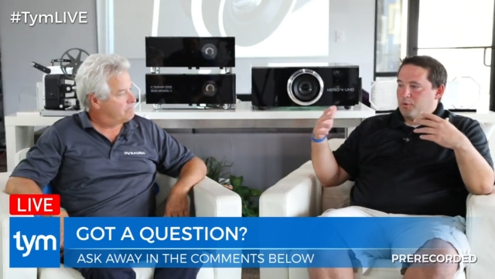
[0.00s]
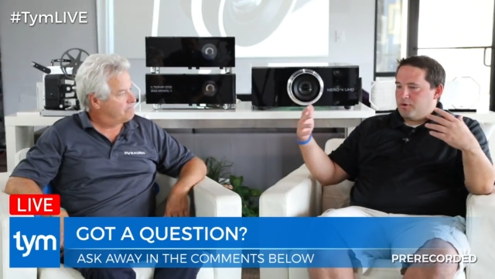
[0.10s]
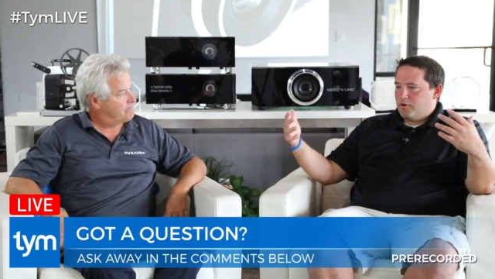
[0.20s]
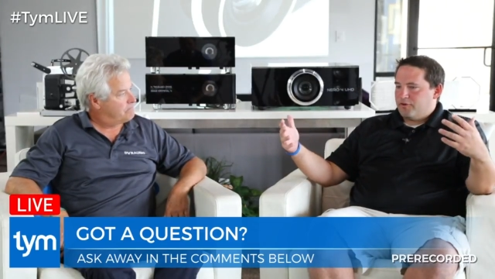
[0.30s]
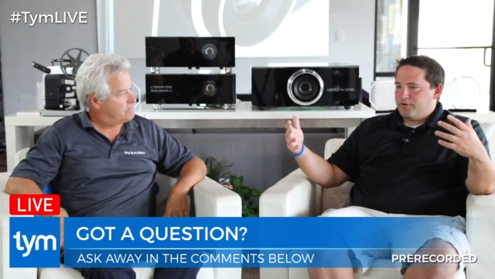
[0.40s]

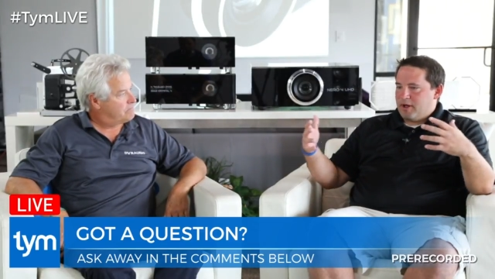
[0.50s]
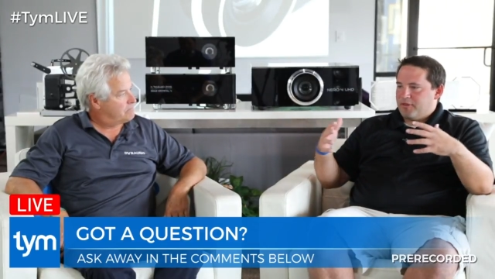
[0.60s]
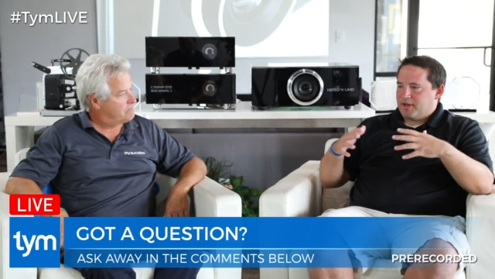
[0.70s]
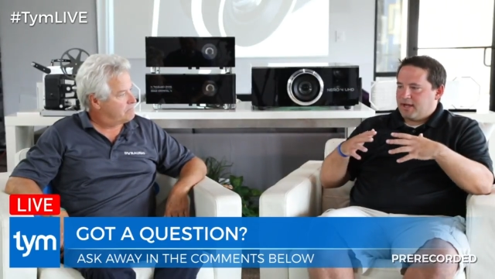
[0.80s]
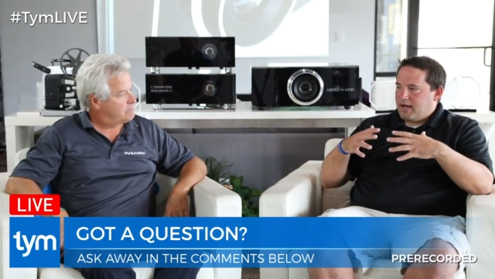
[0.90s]
Speaker 1: would notice
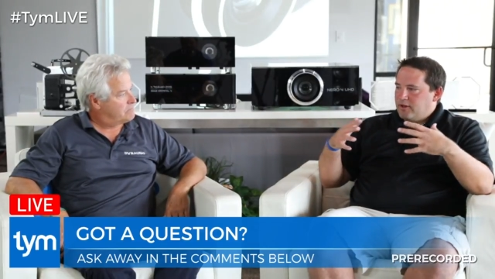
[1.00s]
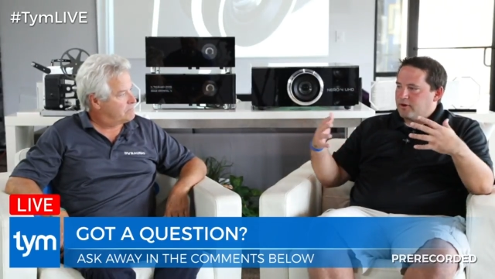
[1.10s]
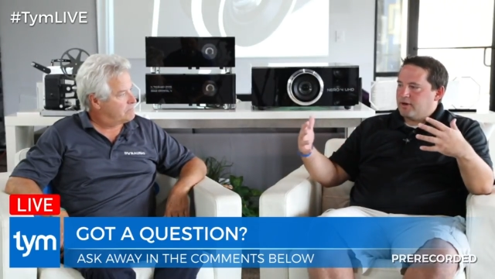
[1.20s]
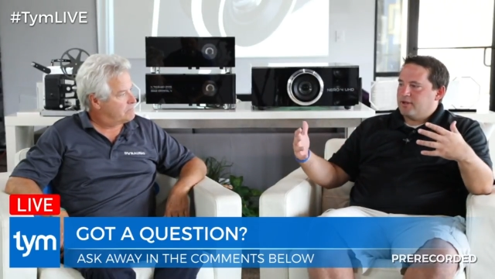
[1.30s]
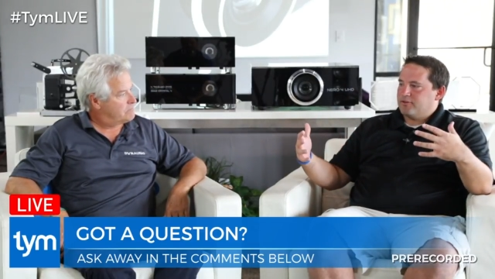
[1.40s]
about the
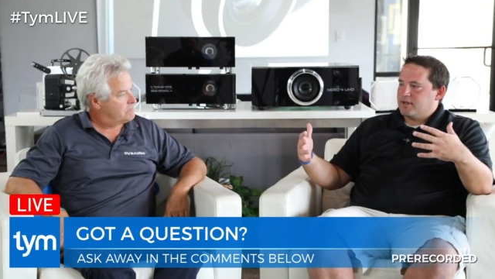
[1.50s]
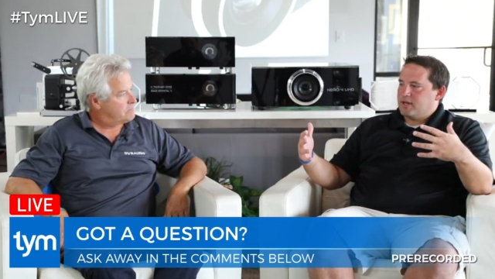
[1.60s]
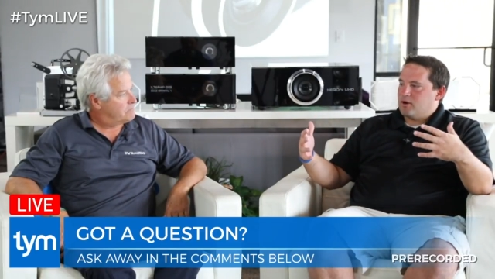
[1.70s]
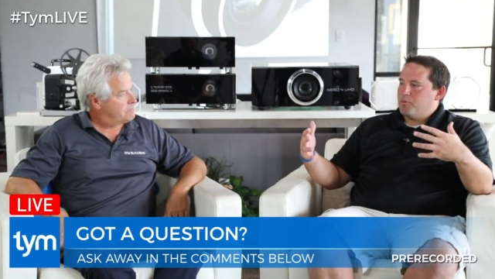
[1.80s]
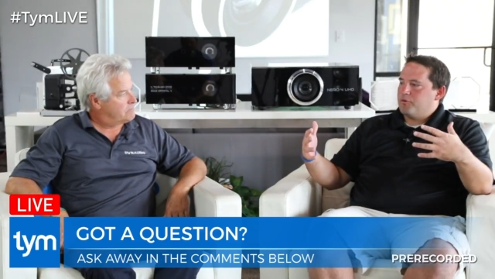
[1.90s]
color is
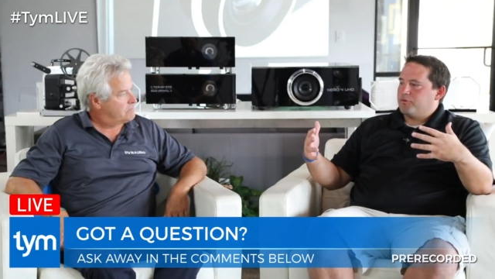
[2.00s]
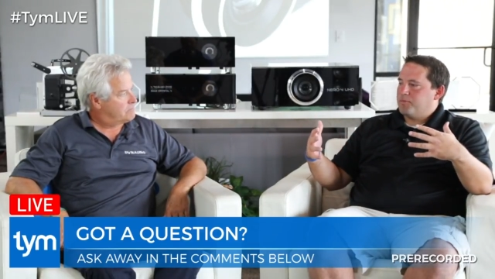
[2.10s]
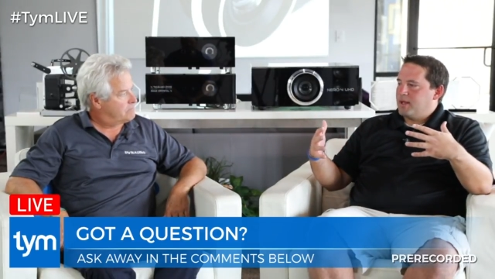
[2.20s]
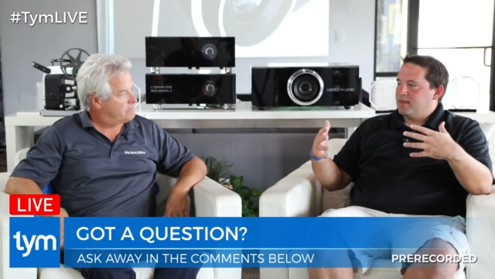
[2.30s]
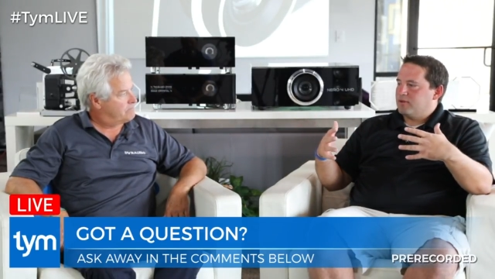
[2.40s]
that it
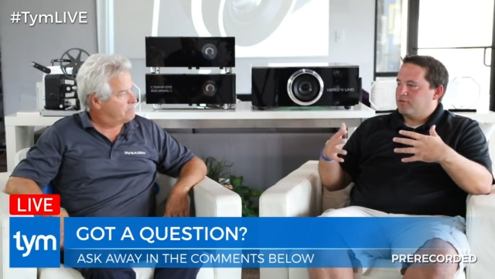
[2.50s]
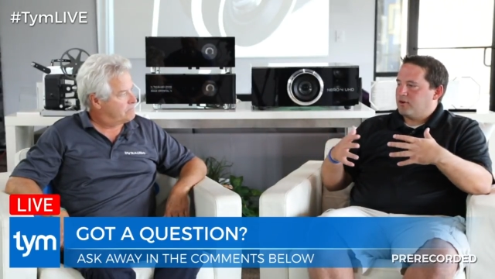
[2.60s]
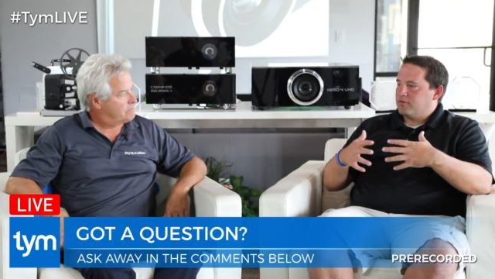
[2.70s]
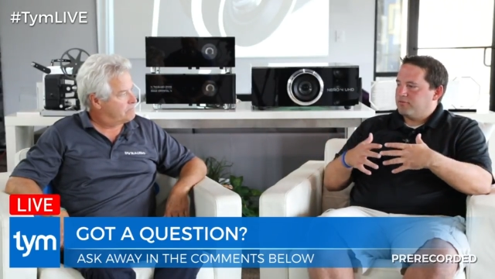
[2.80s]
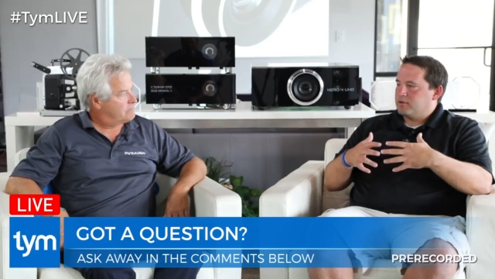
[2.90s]
almost made things
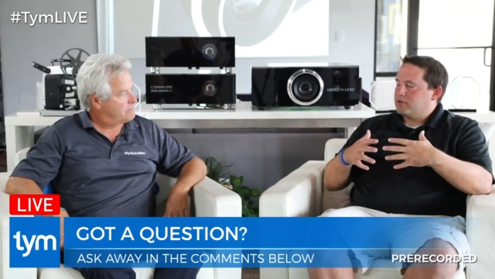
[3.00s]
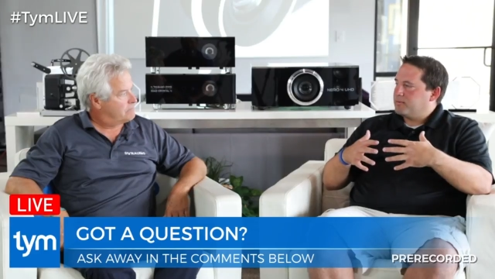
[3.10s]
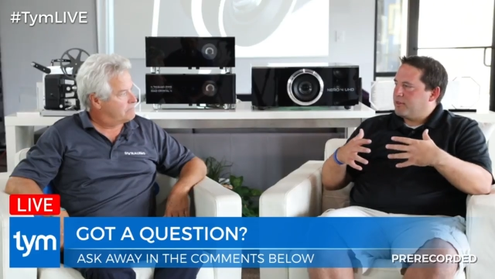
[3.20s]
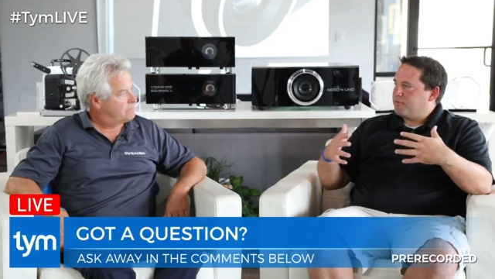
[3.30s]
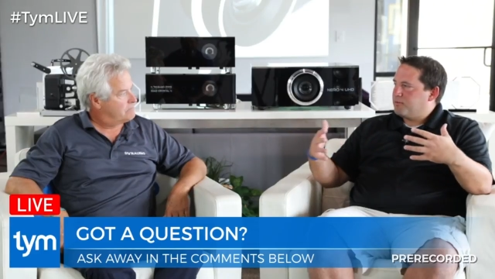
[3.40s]
start to feel a
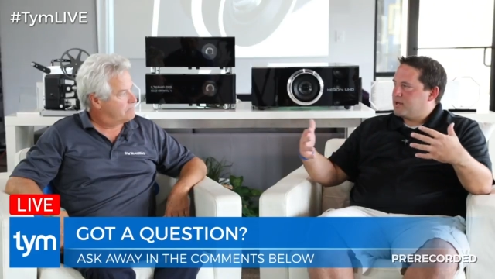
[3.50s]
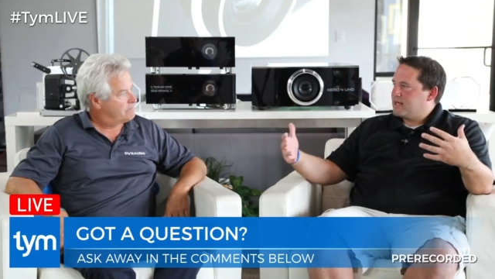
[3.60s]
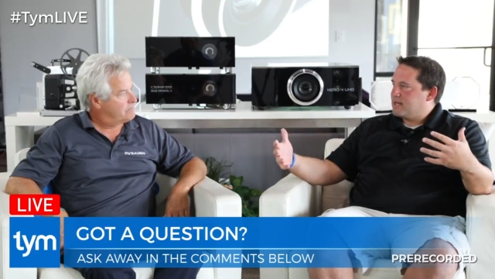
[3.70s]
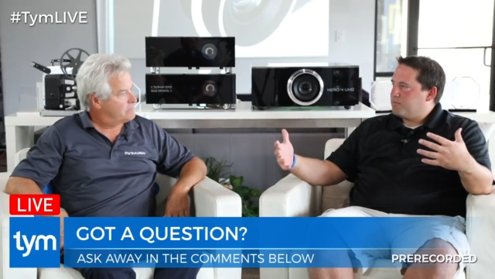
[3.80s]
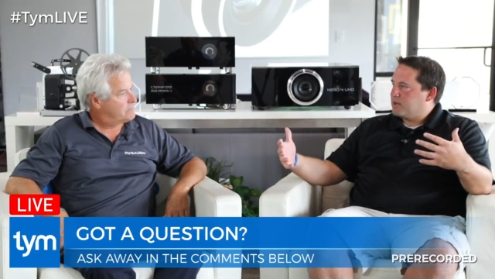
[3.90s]
little bit
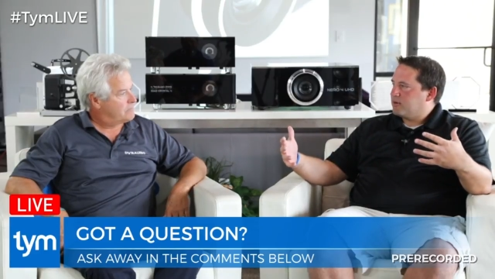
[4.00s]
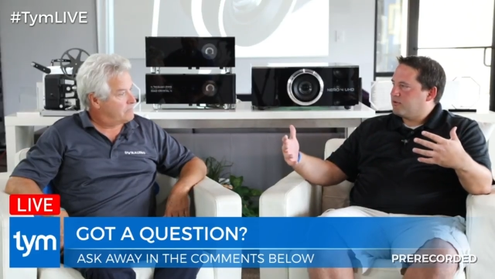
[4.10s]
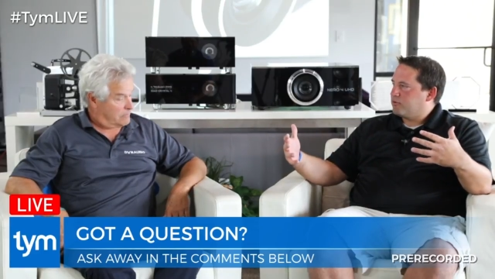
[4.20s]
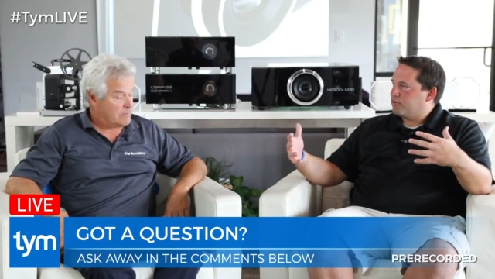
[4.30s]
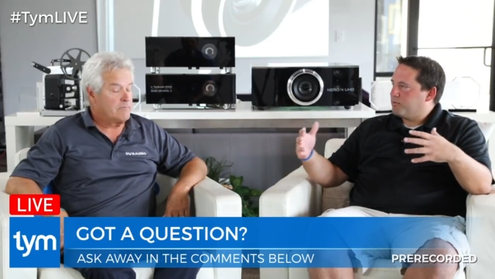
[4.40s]
3D
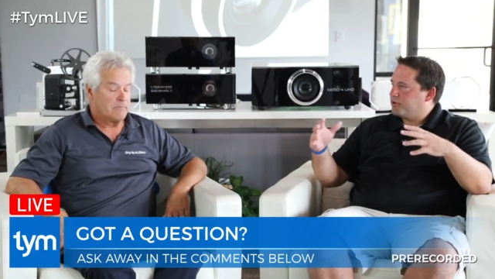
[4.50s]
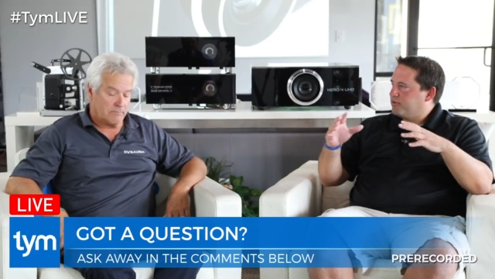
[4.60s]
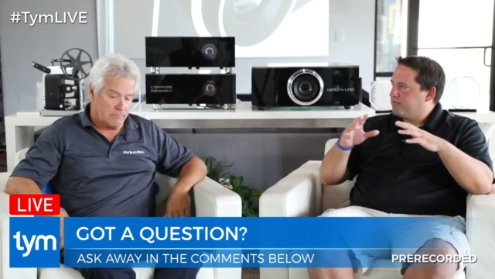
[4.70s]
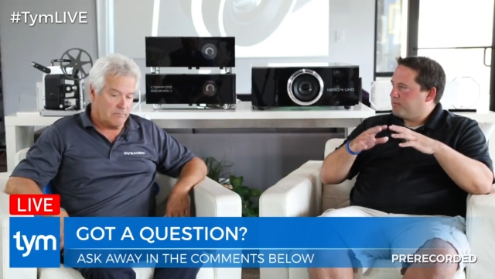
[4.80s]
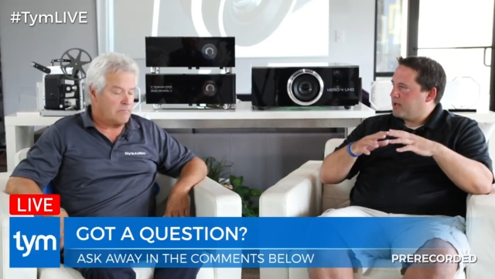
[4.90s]
because there was so
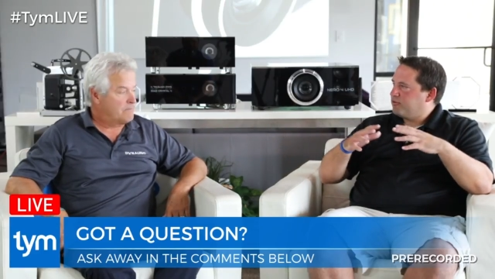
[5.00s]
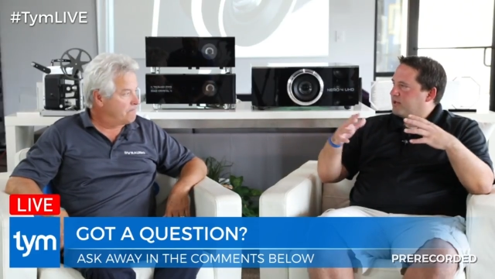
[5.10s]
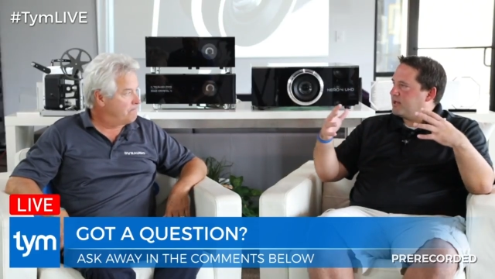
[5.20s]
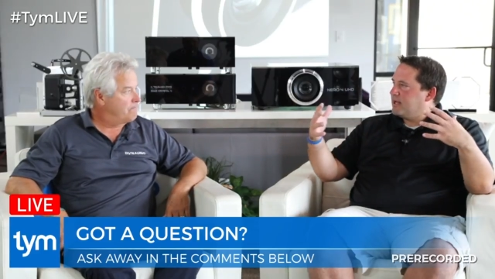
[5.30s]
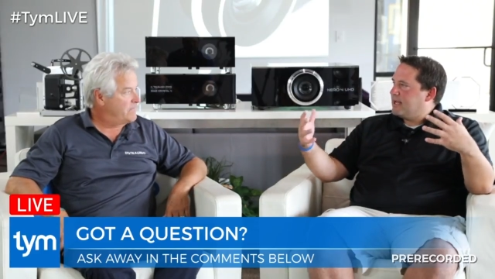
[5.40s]
much
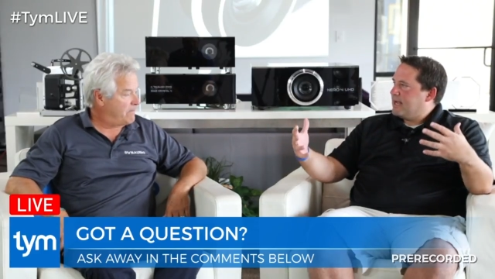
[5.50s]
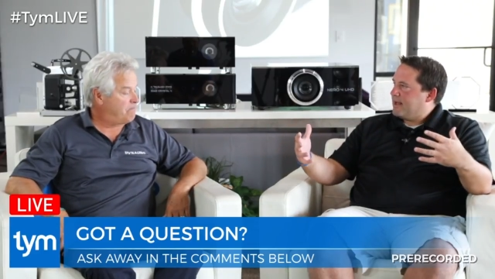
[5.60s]
information yep.